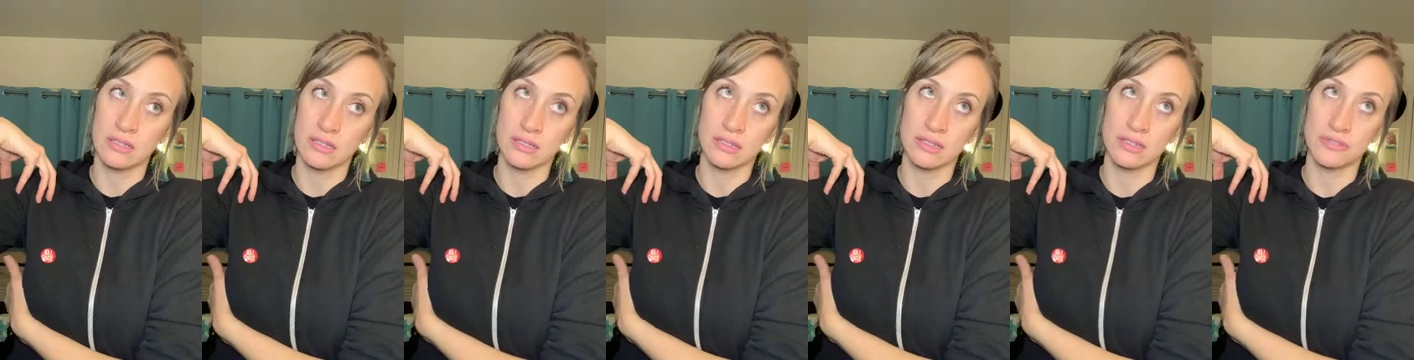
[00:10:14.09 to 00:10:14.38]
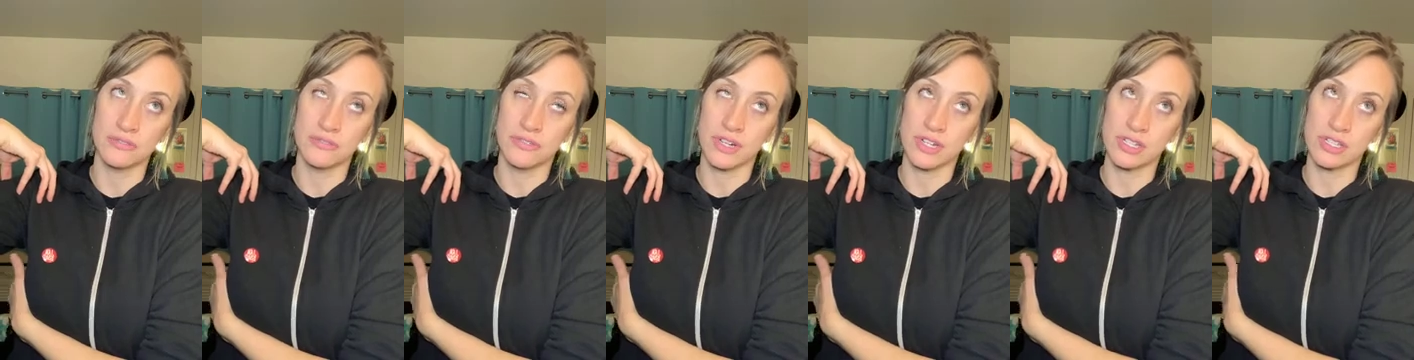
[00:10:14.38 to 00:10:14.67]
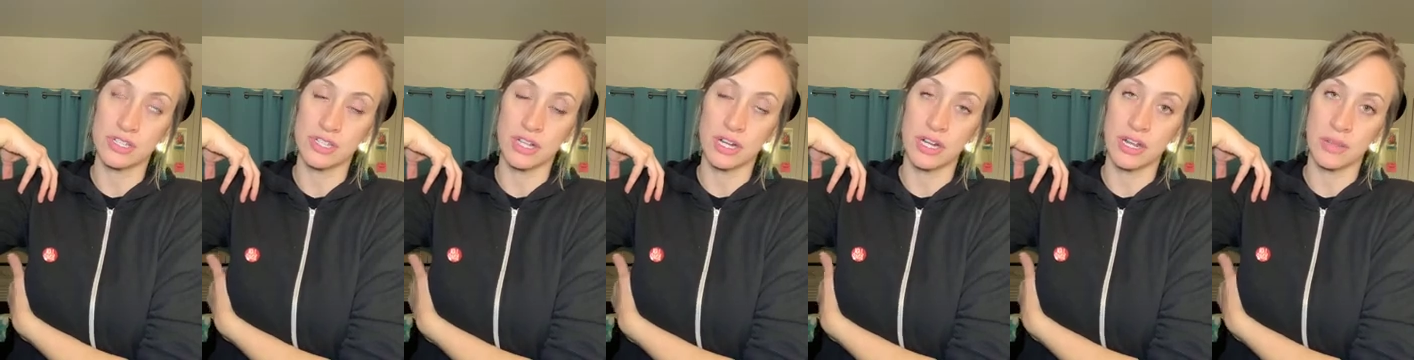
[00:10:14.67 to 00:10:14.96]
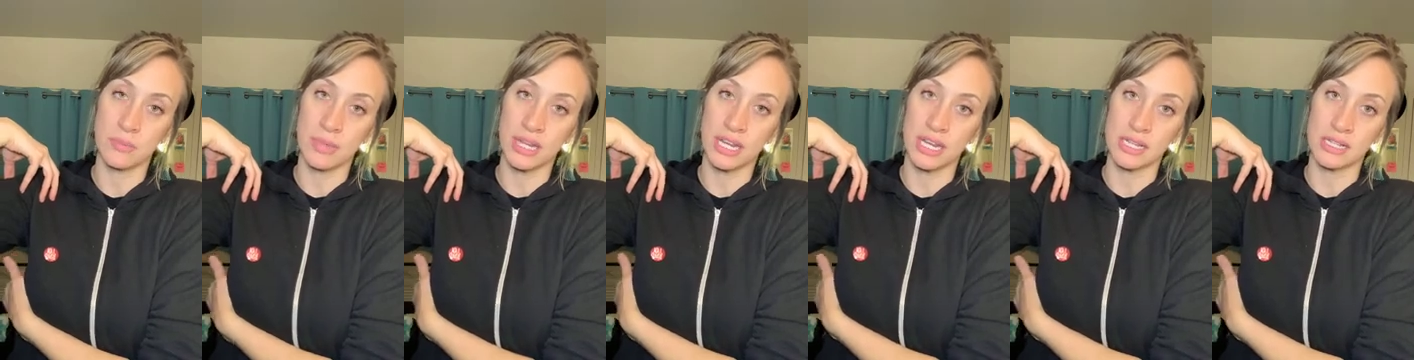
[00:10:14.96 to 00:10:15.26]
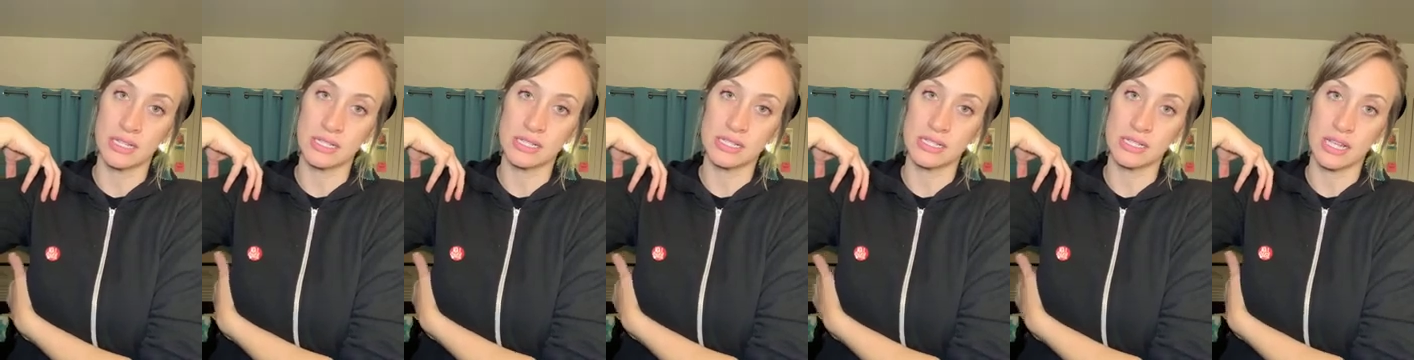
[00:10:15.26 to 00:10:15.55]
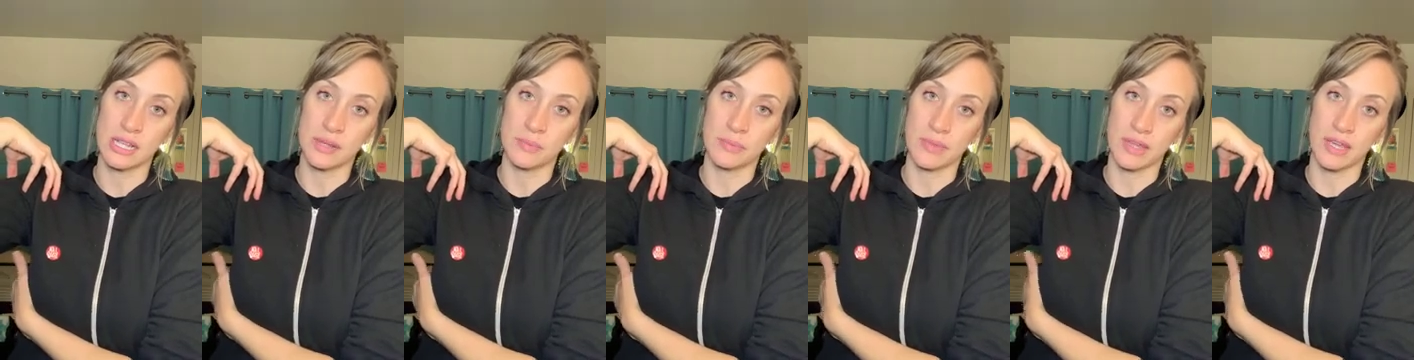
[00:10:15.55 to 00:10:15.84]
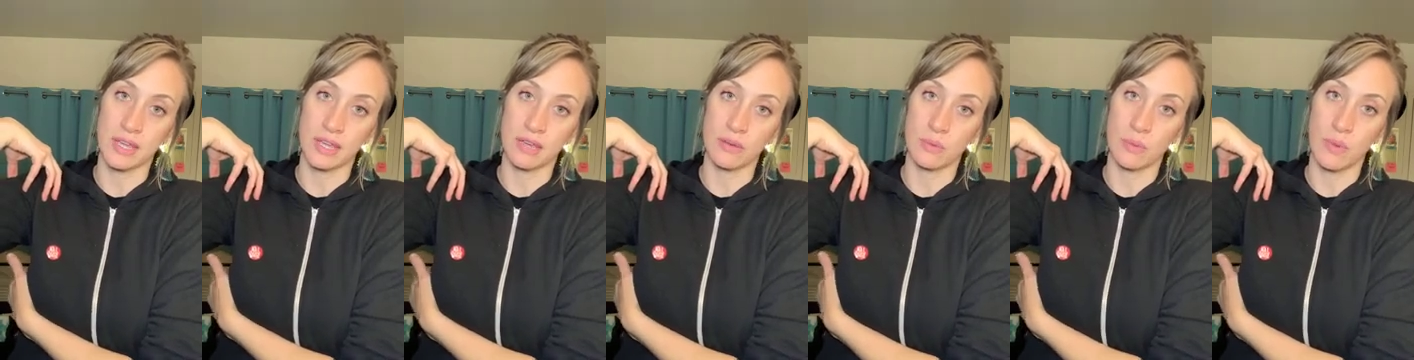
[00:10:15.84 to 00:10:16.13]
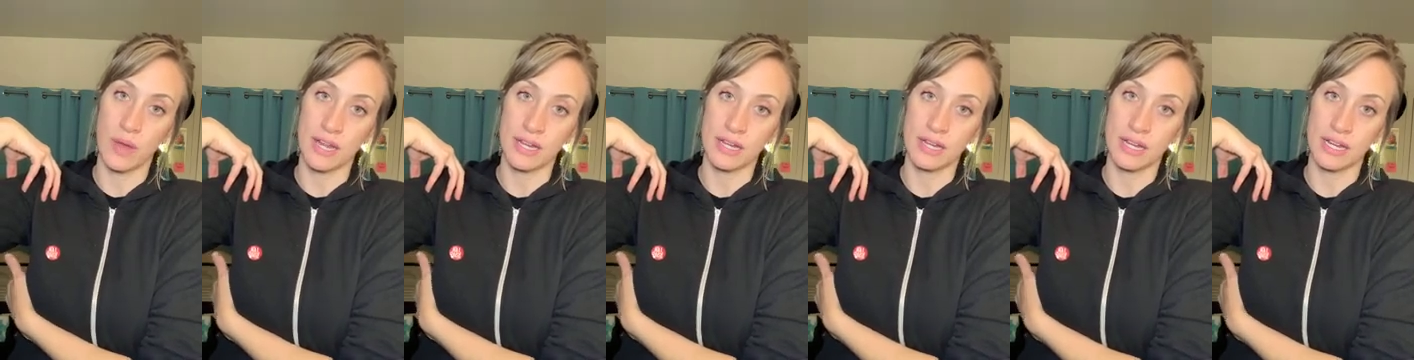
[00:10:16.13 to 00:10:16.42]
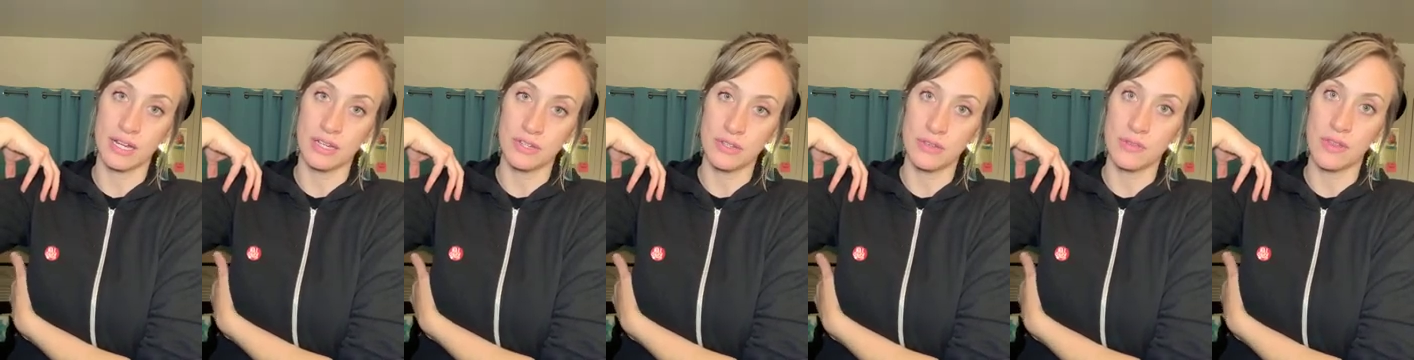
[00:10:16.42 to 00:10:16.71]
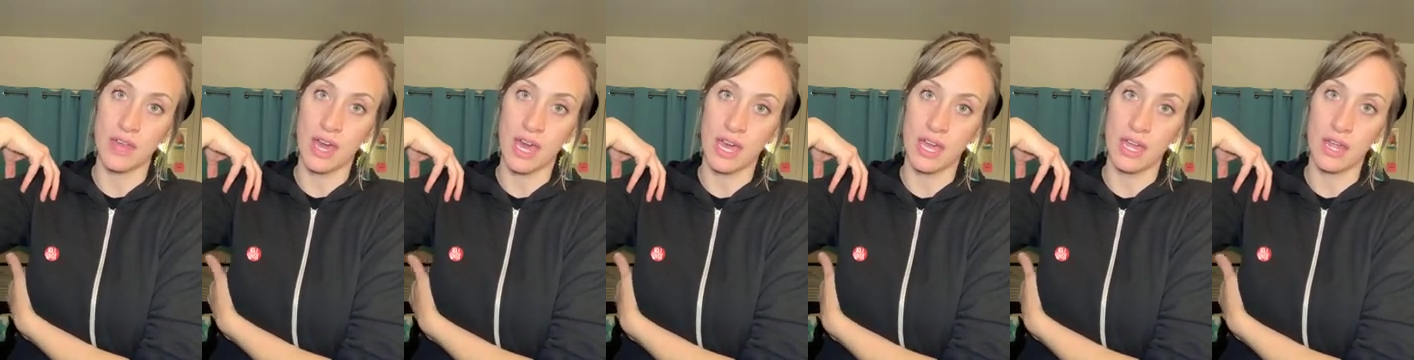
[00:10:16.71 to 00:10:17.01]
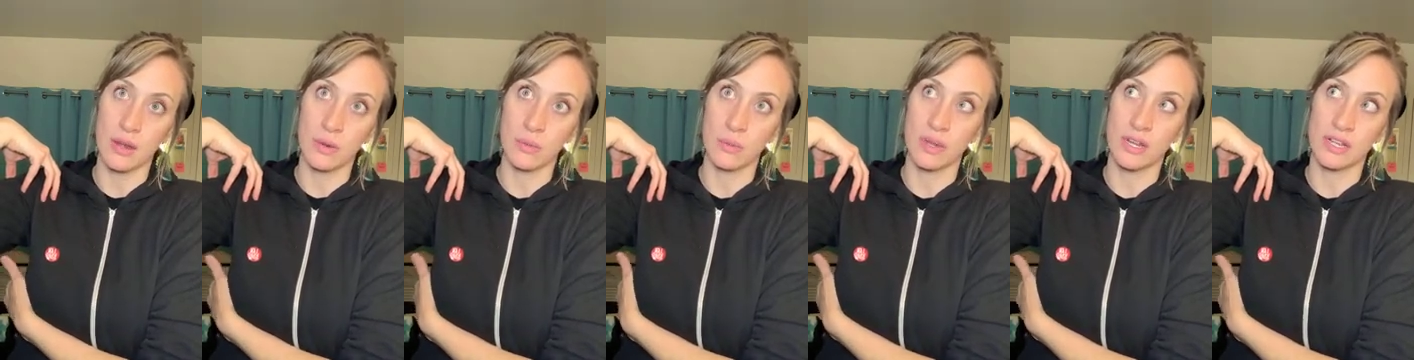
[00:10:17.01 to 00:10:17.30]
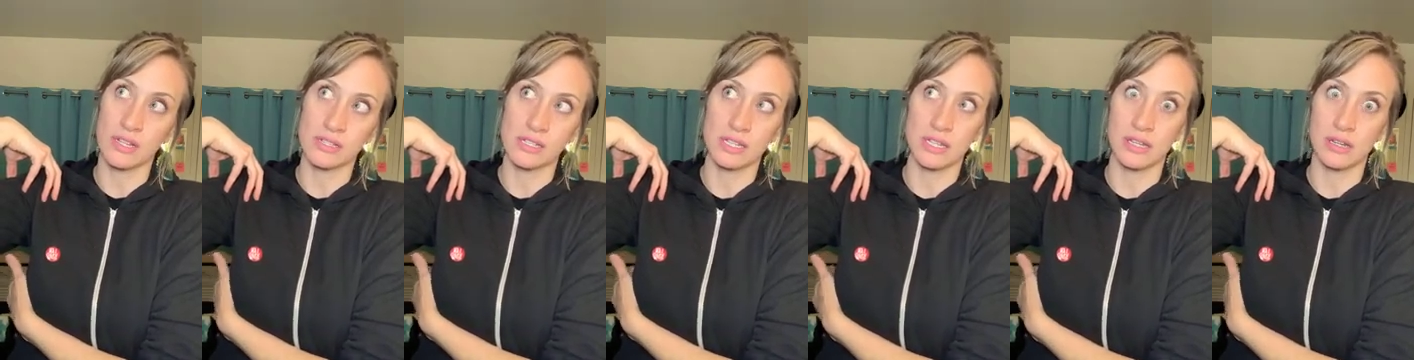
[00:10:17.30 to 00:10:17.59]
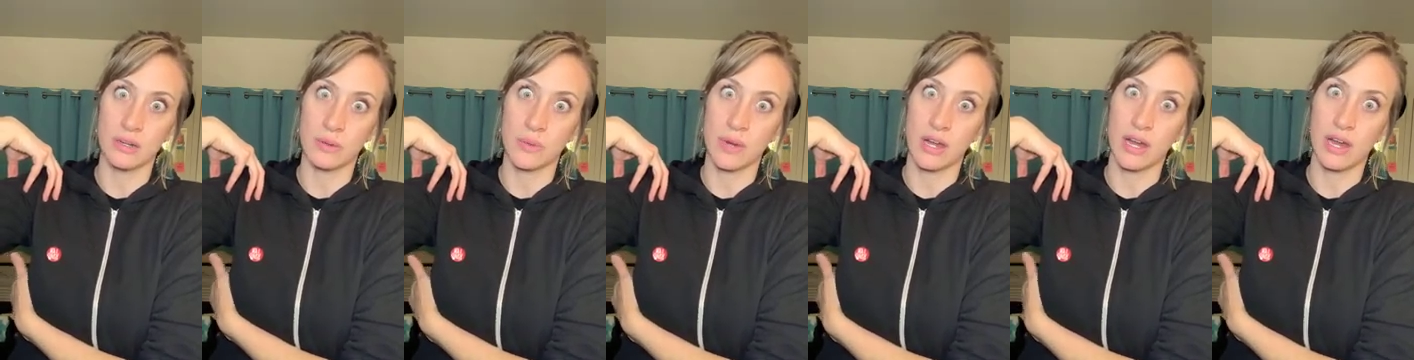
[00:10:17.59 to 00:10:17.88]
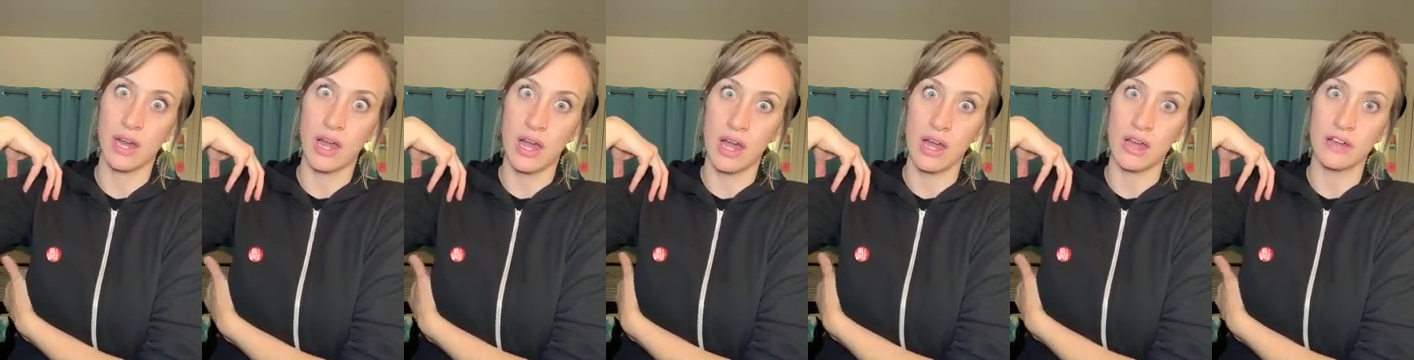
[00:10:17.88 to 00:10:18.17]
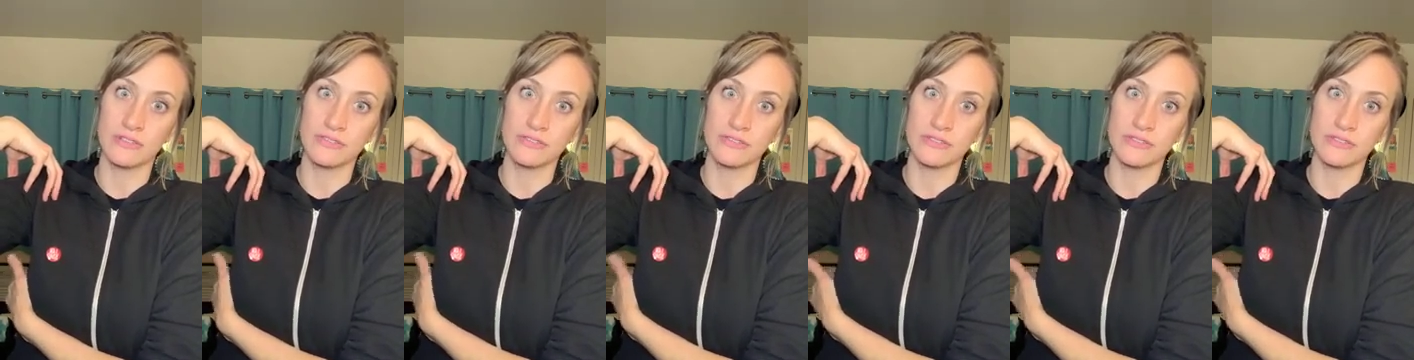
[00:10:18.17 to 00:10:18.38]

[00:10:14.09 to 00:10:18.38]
the first 30 minutes, I'm like, why did I do that? And when is it going to wear off?